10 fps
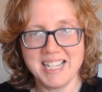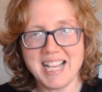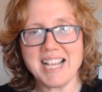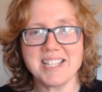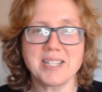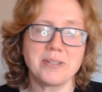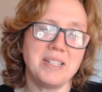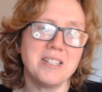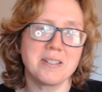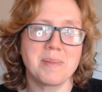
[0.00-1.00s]
has to go
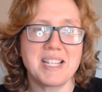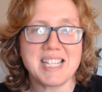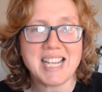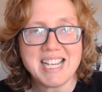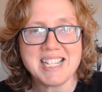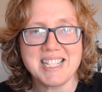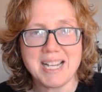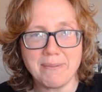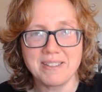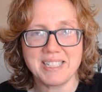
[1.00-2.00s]
here because 8 is
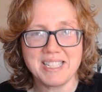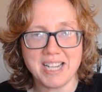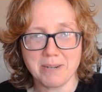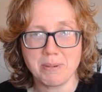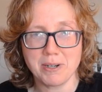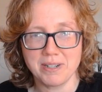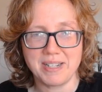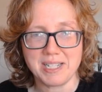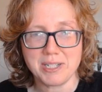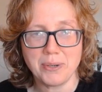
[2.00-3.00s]
definitely not a part of
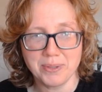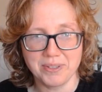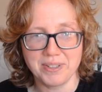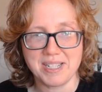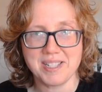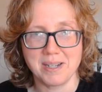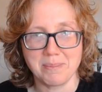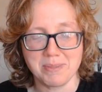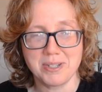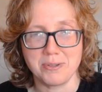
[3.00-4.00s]
any total that
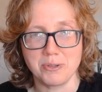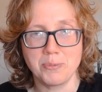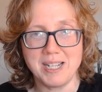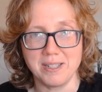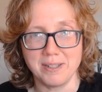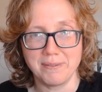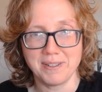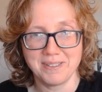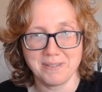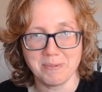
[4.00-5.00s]
sums to 12
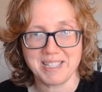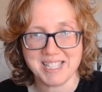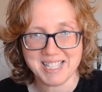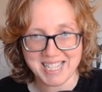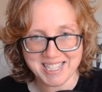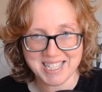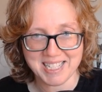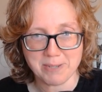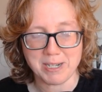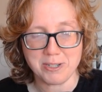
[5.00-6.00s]
with a 6,
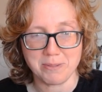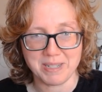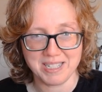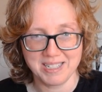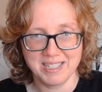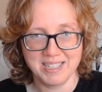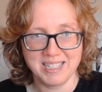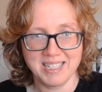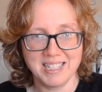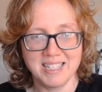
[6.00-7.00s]
that's way too big.
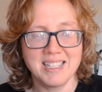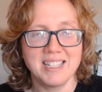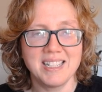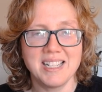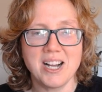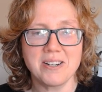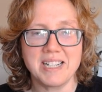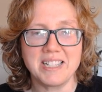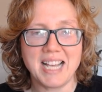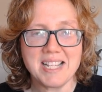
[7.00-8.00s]
All
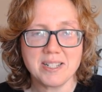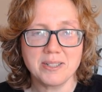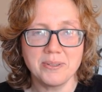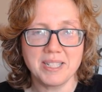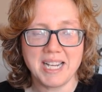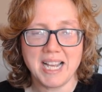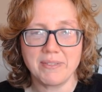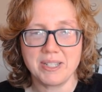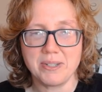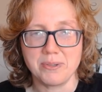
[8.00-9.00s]
right, last clue that I
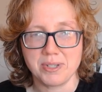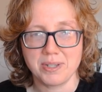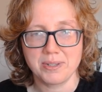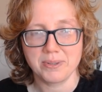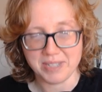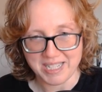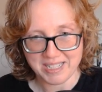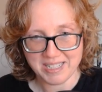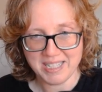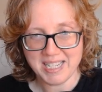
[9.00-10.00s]
haven't used,
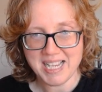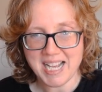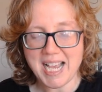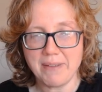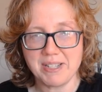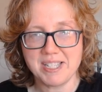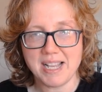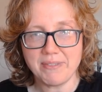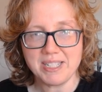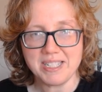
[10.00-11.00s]
30. I have a
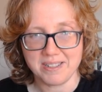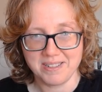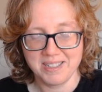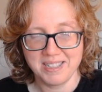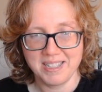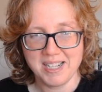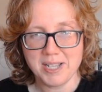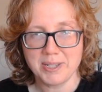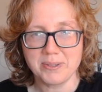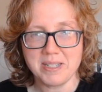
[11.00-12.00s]
7 here.
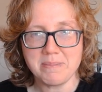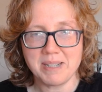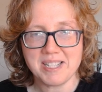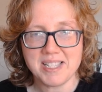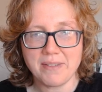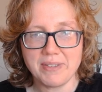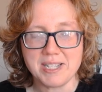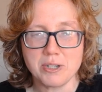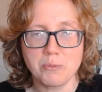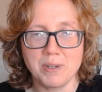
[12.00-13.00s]
30 minus 7
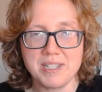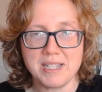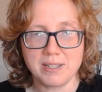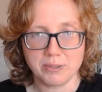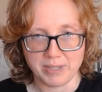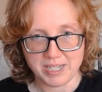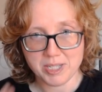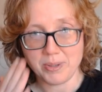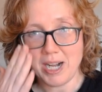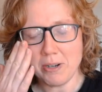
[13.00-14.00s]
is 23.
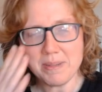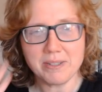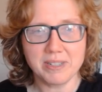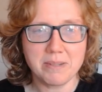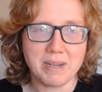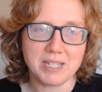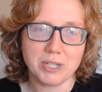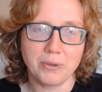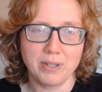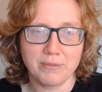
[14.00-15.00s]
So how am I going to make a
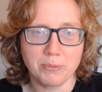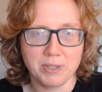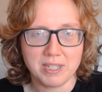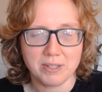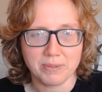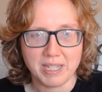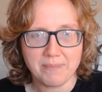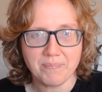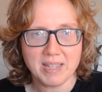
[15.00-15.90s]
total of 23?